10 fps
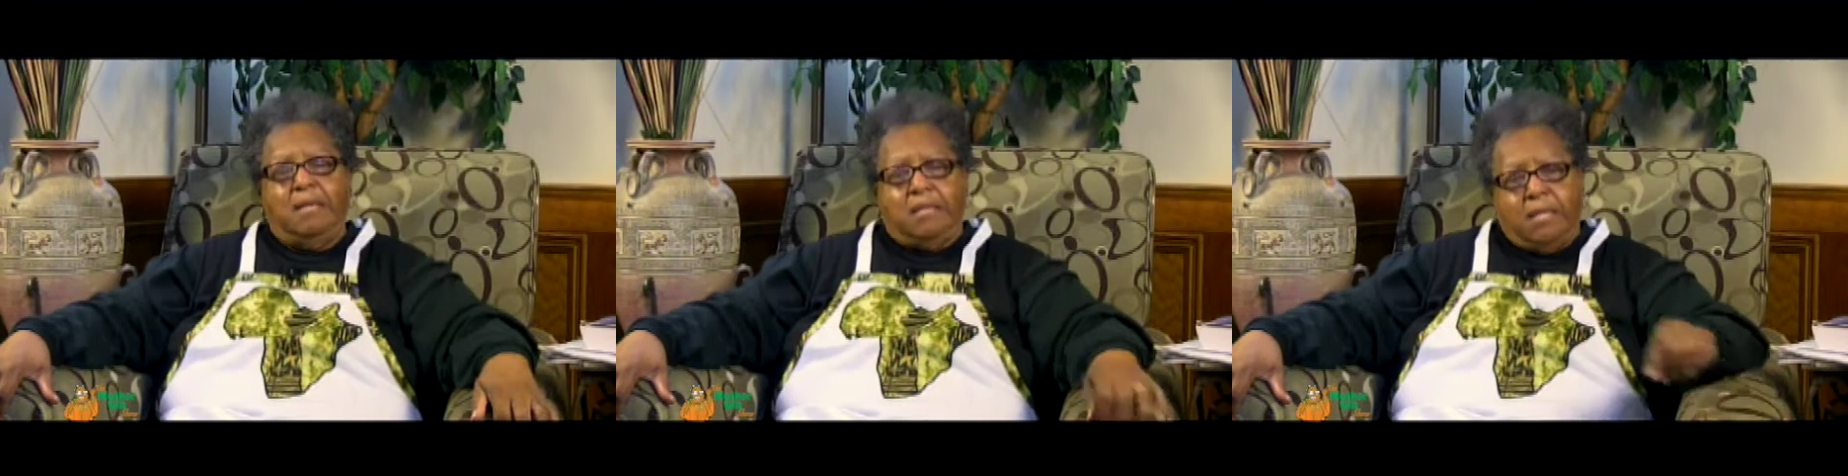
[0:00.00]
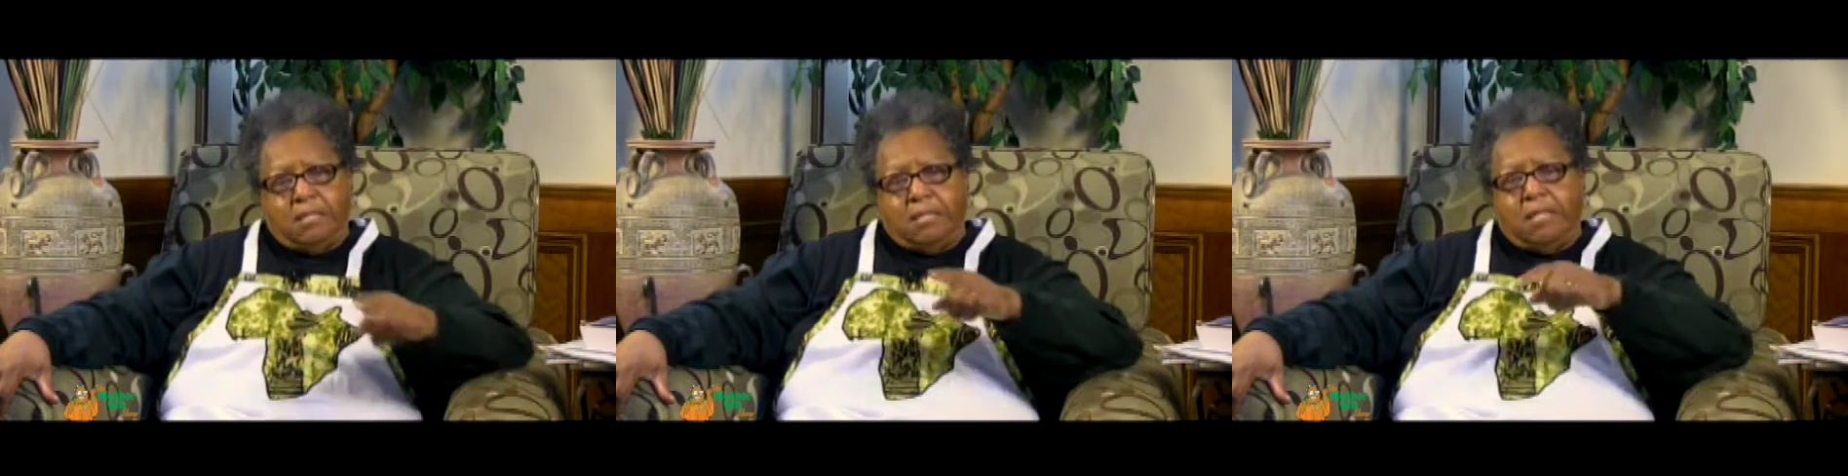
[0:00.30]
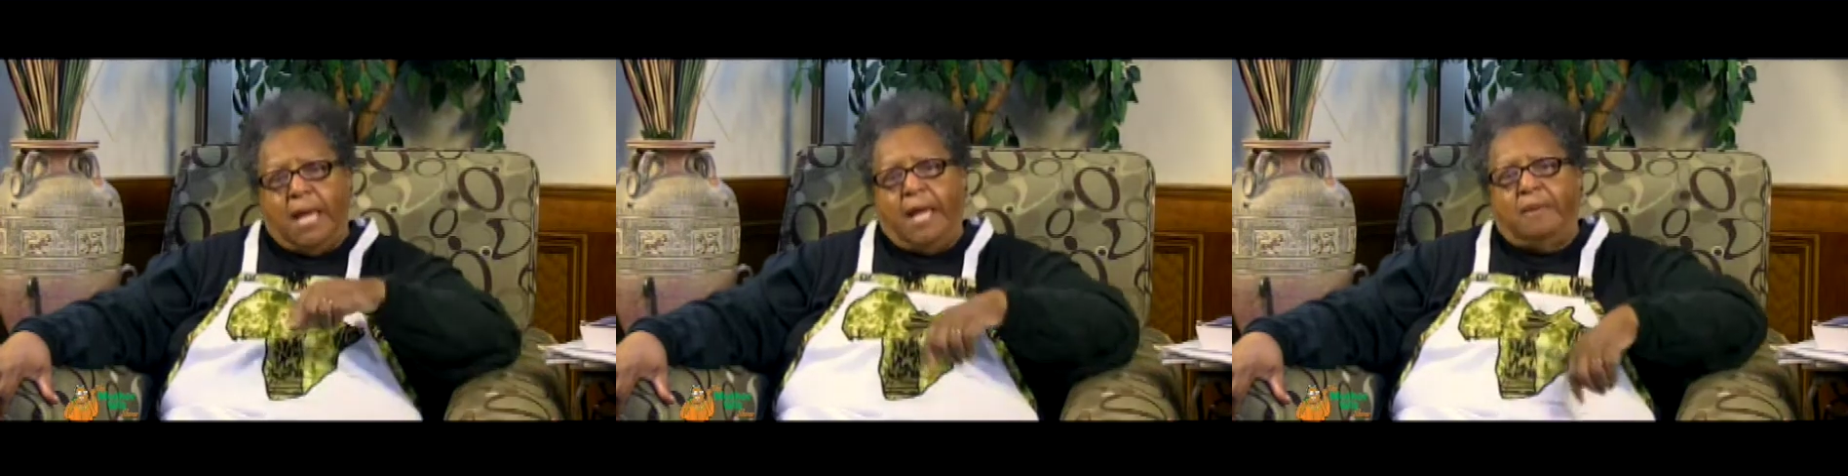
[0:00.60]
Jesus
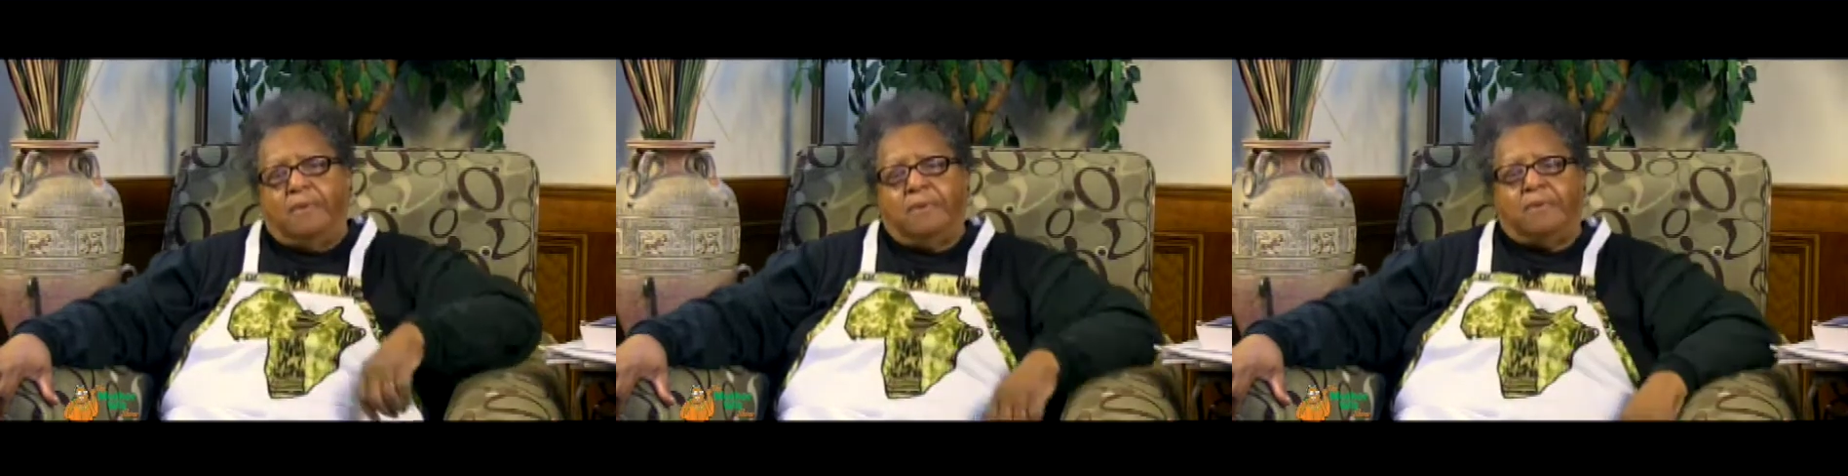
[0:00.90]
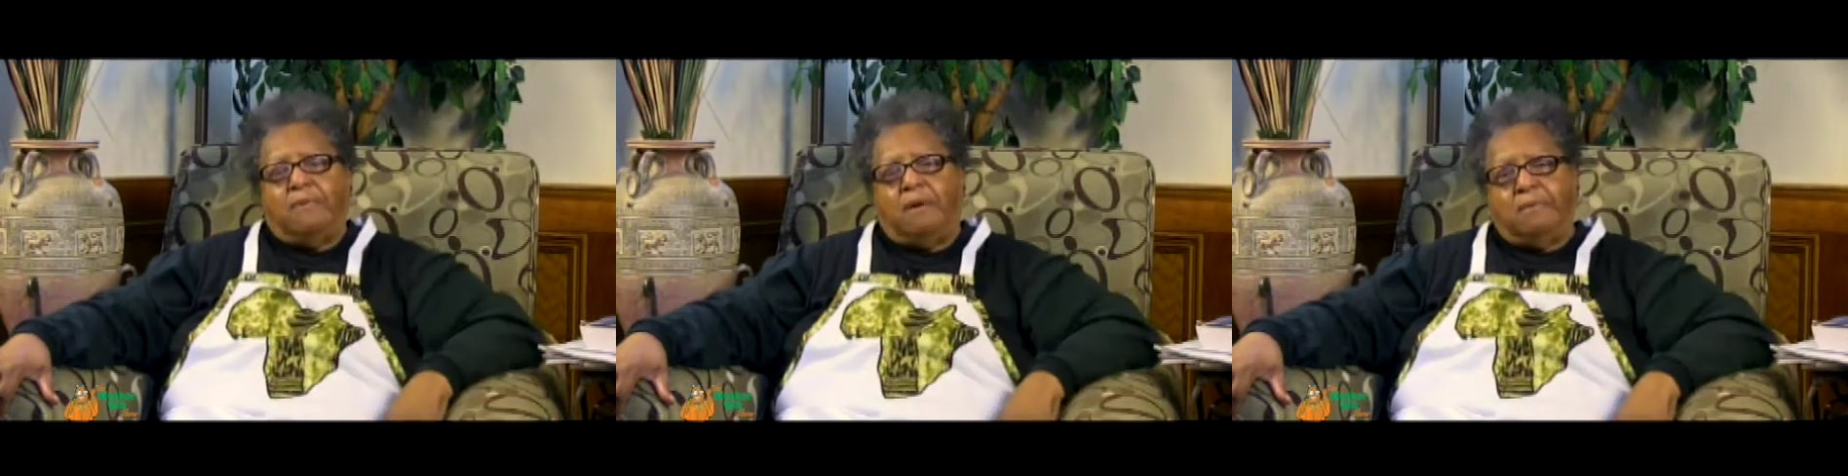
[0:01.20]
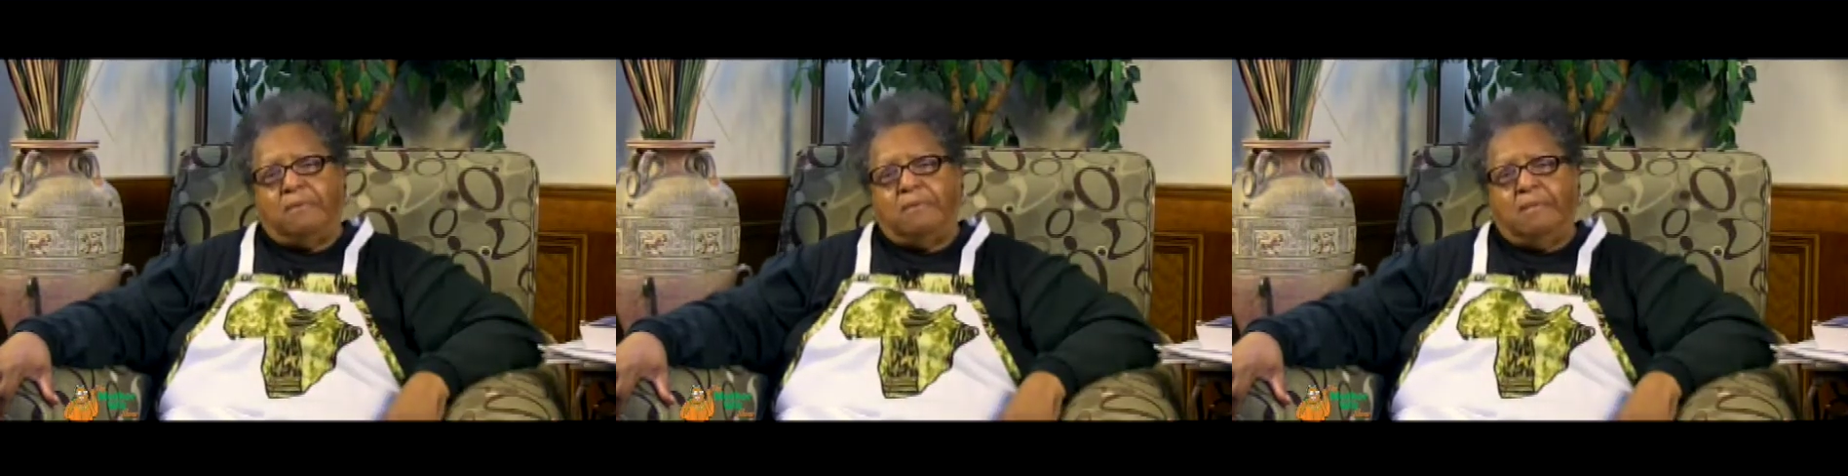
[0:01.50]
died on the
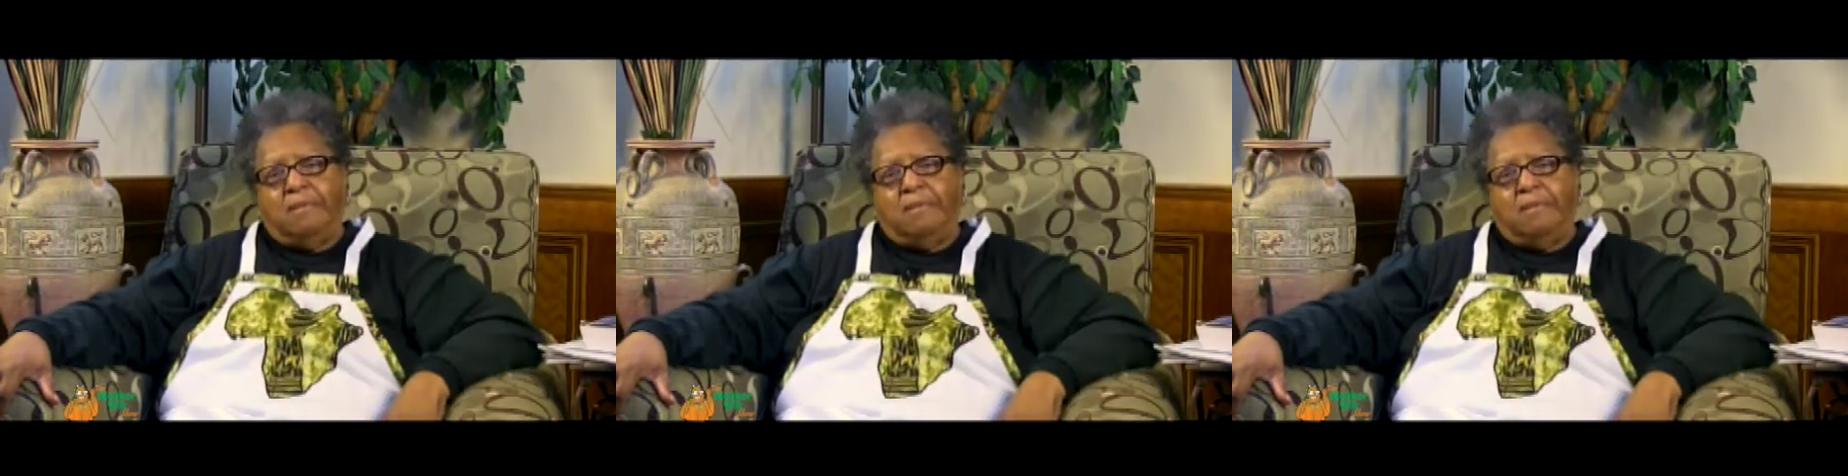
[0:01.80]
cross.